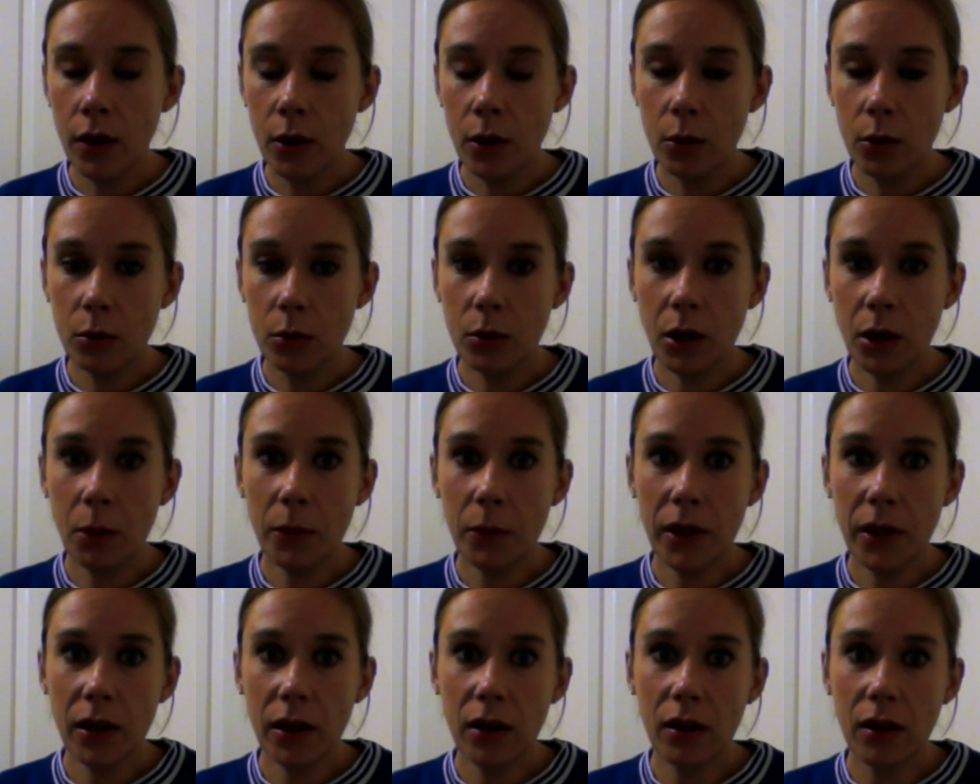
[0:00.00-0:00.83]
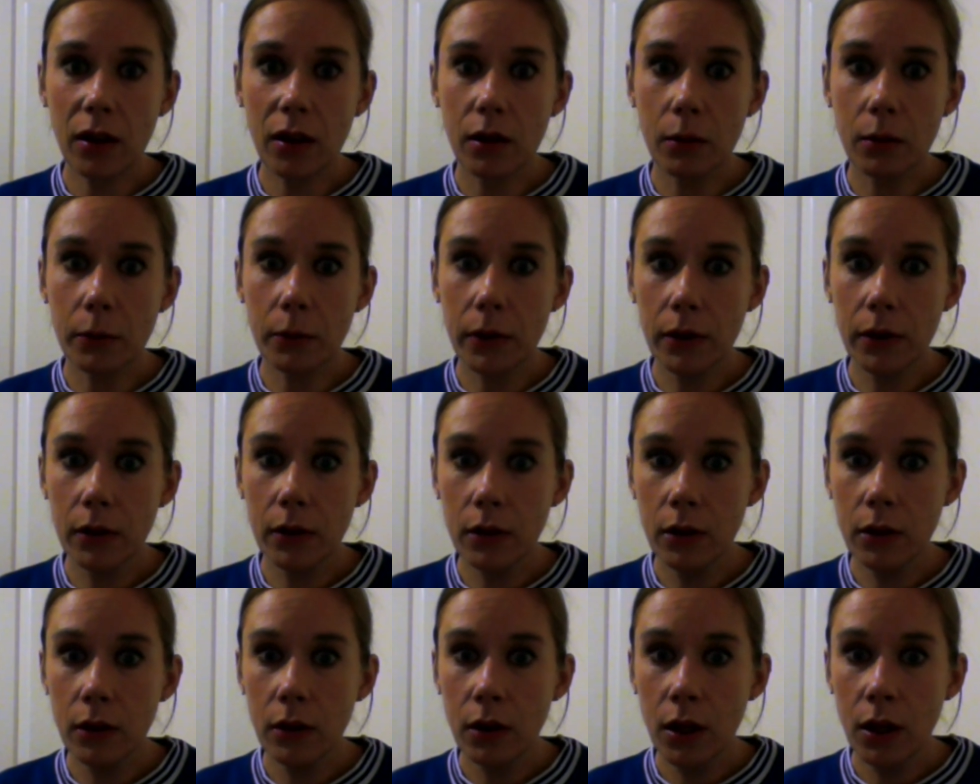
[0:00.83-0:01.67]
Well, coming up
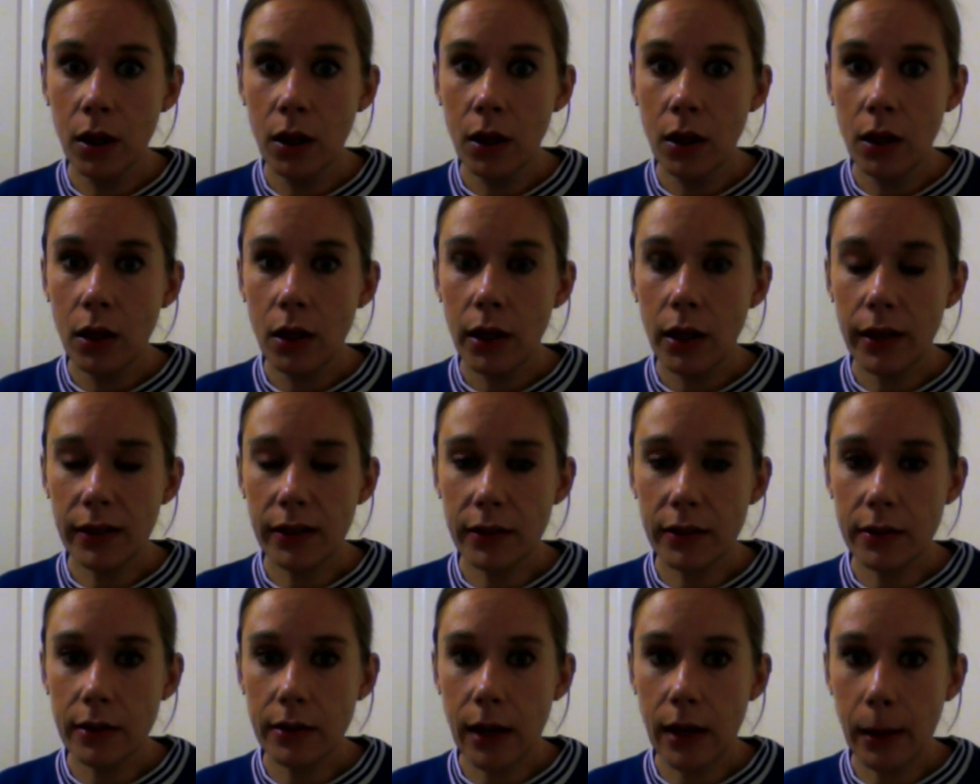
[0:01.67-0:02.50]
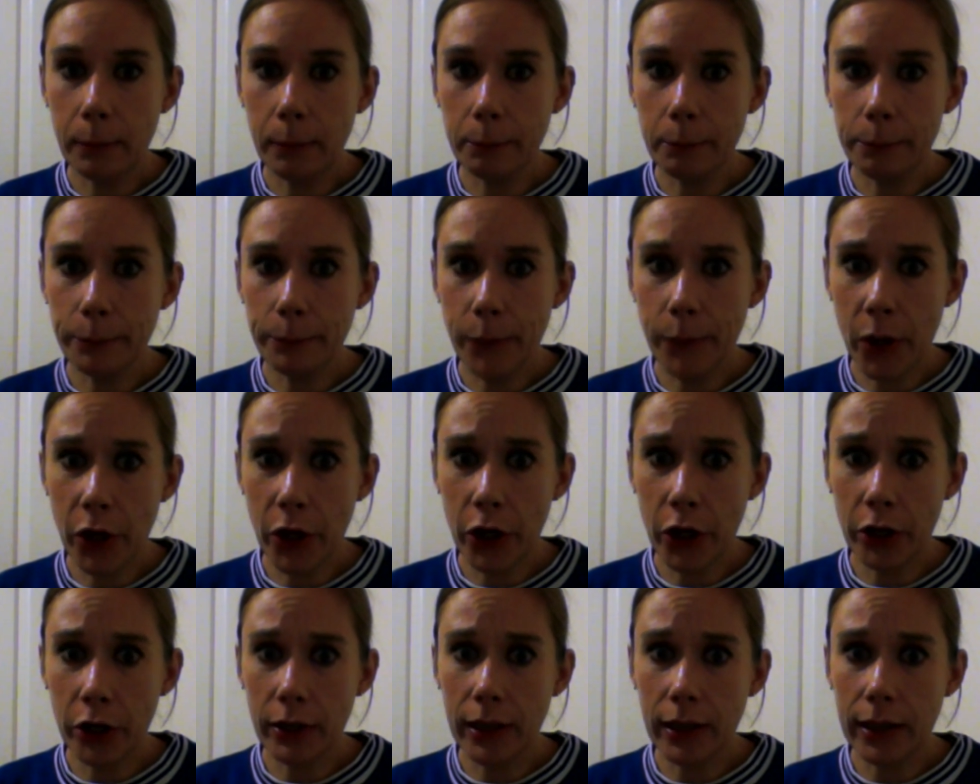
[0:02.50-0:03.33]
is
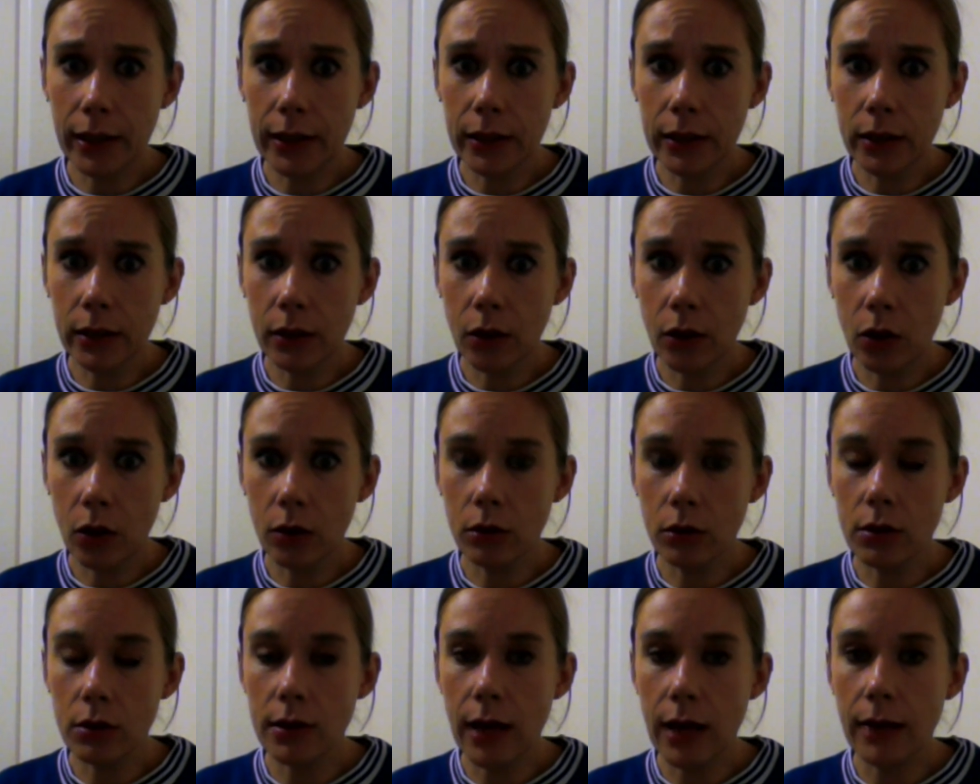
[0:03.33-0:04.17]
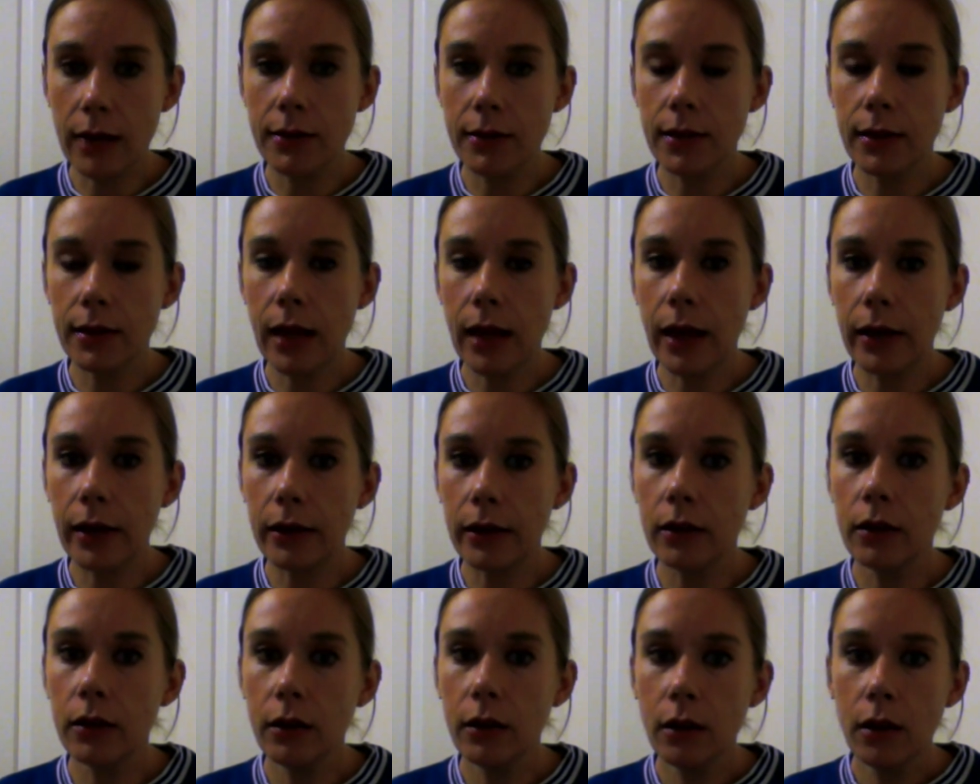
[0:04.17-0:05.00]
Burnley on Saturday.